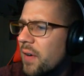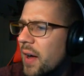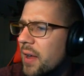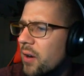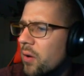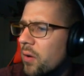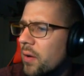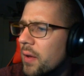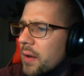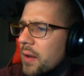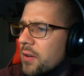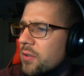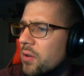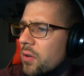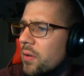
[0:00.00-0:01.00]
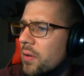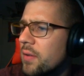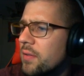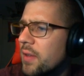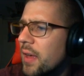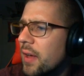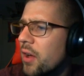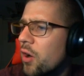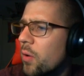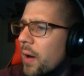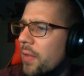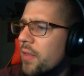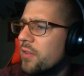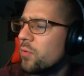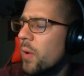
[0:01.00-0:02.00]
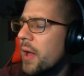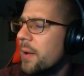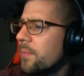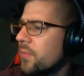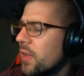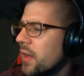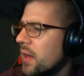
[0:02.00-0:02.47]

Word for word: final initial, then I go around this way.